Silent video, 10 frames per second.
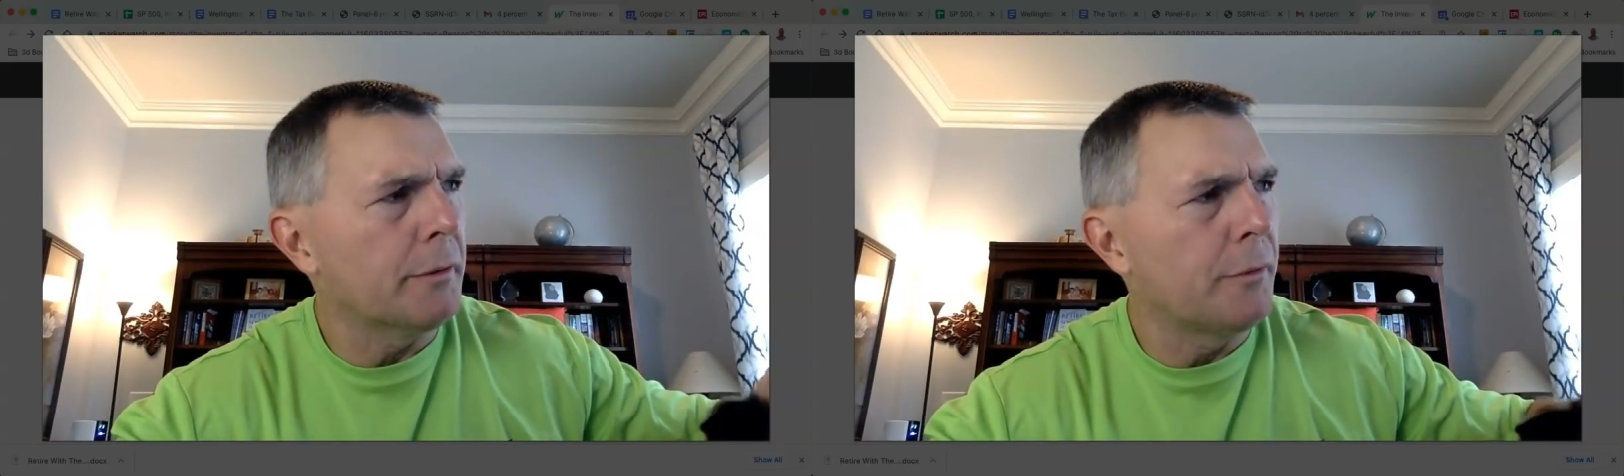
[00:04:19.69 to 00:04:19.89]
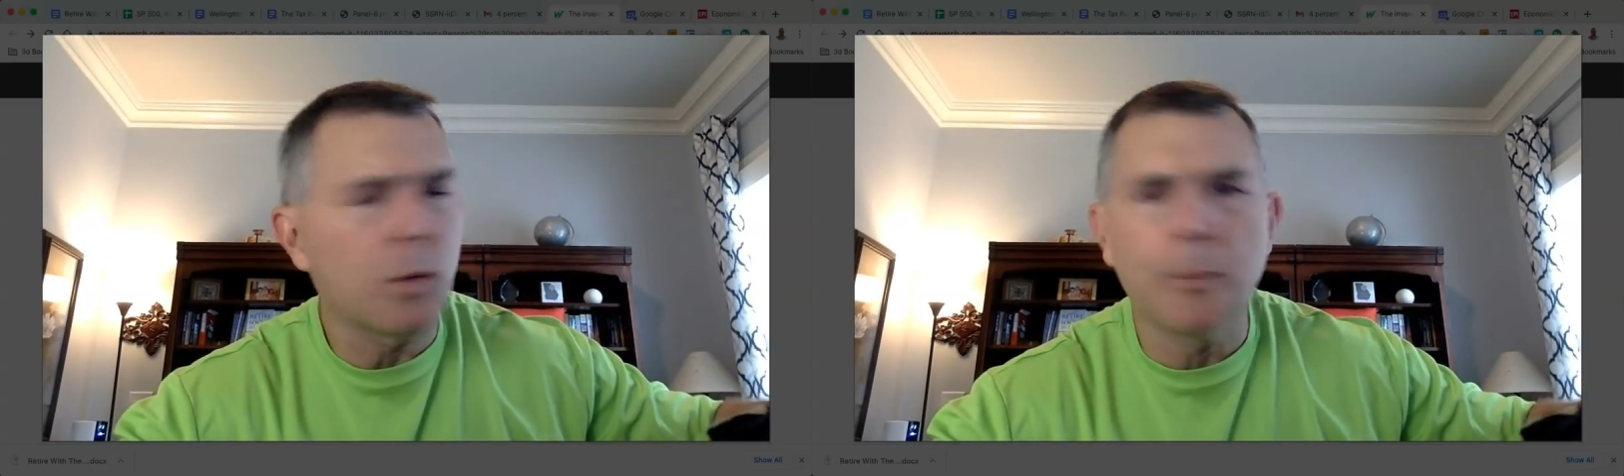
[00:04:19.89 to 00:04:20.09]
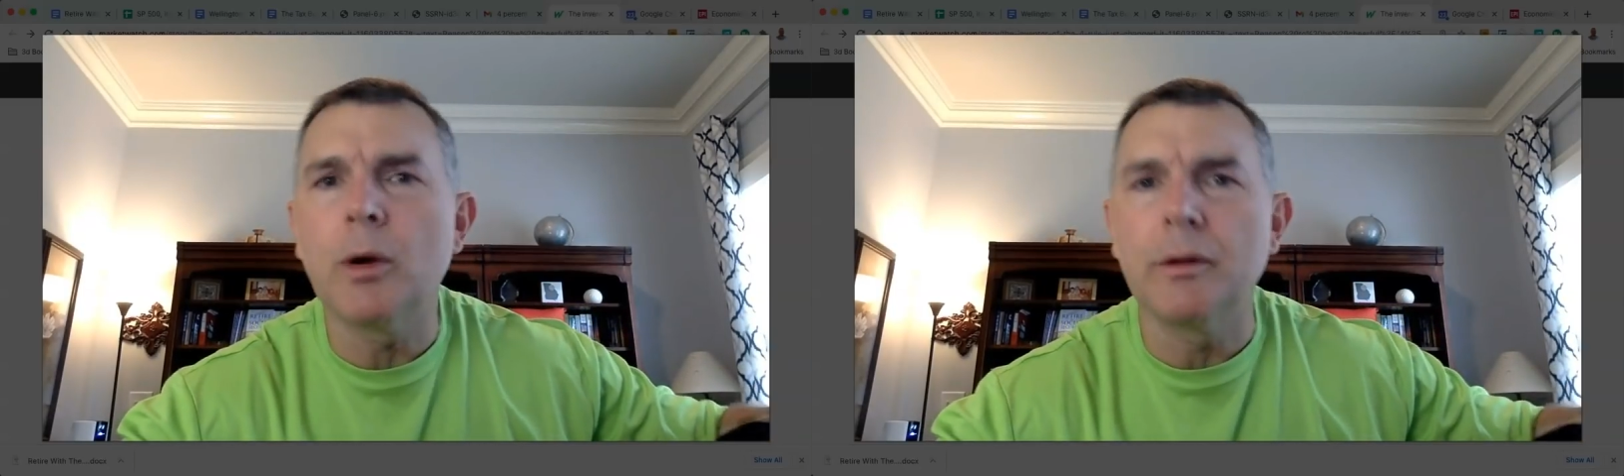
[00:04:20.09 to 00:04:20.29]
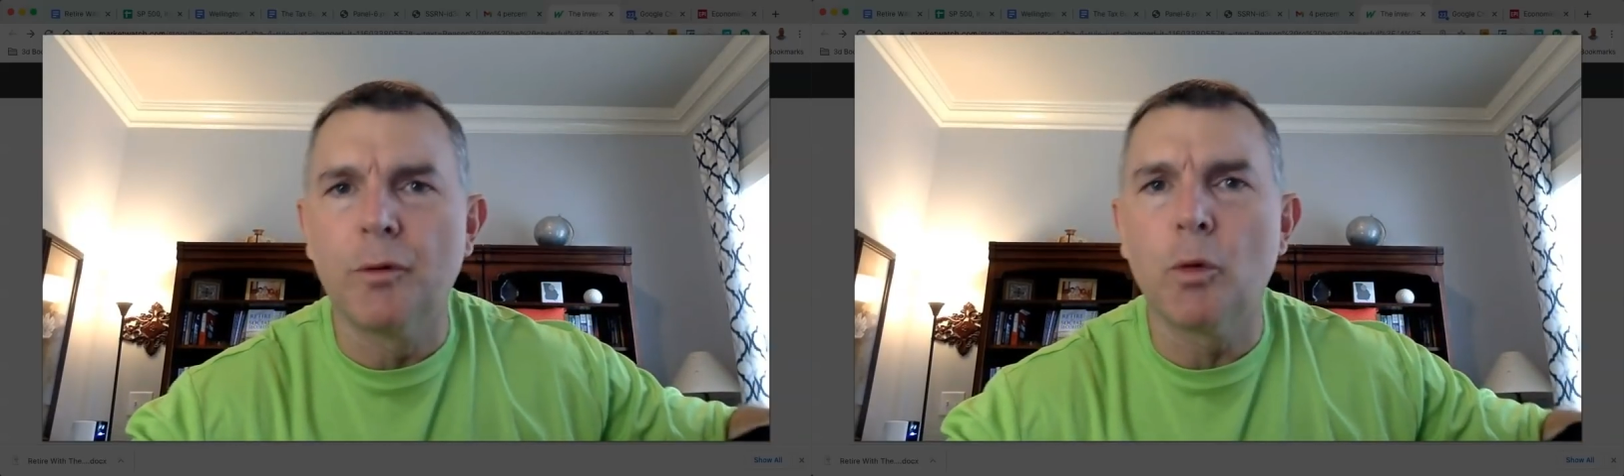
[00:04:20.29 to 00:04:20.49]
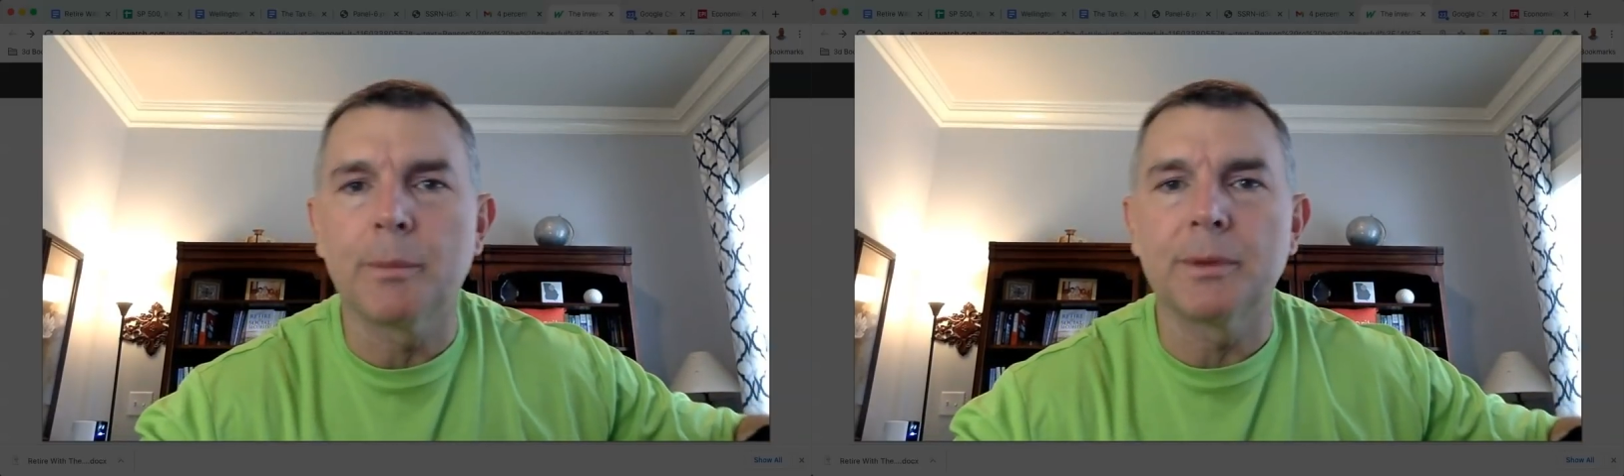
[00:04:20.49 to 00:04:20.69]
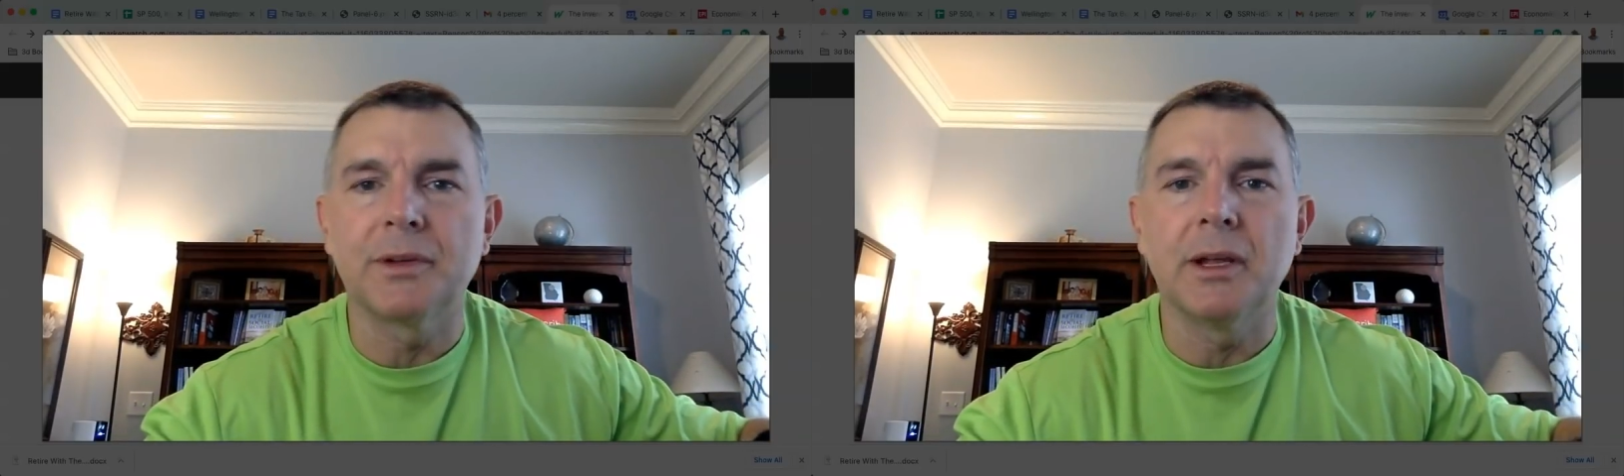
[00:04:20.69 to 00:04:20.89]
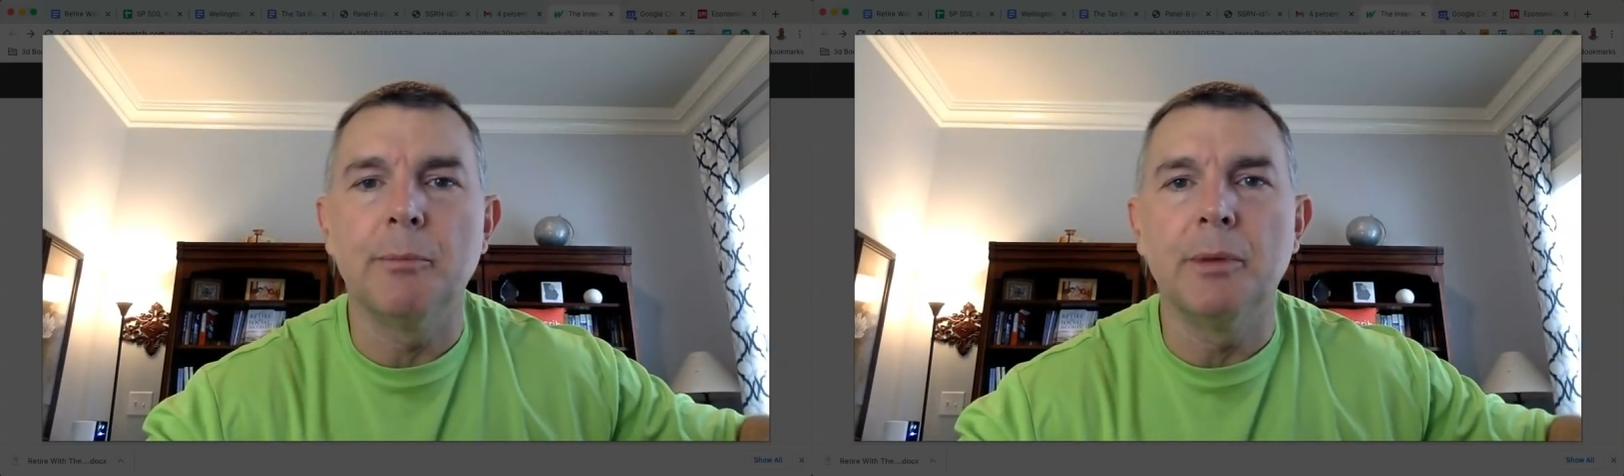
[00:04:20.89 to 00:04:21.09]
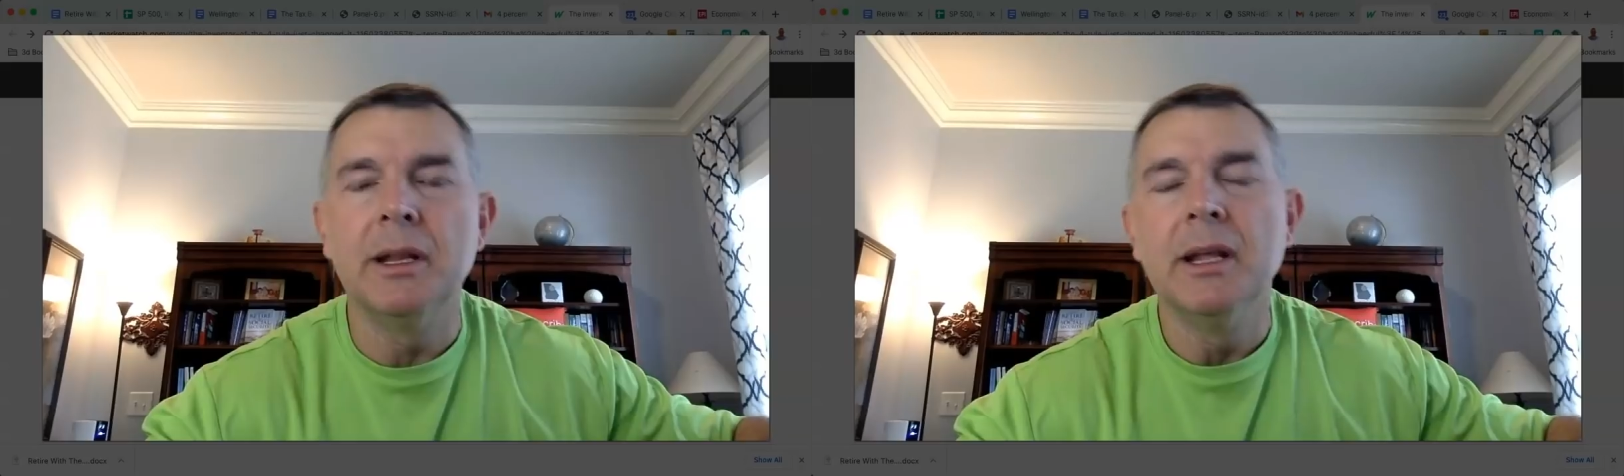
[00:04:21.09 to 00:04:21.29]
four point four
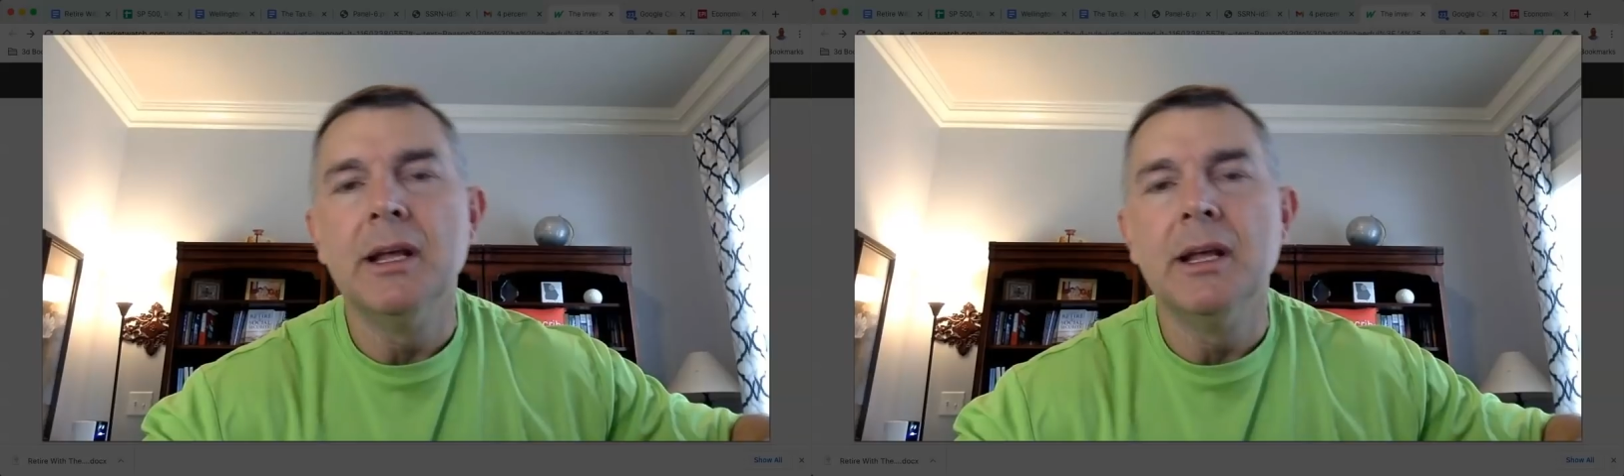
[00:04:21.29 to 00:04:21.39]
percent. But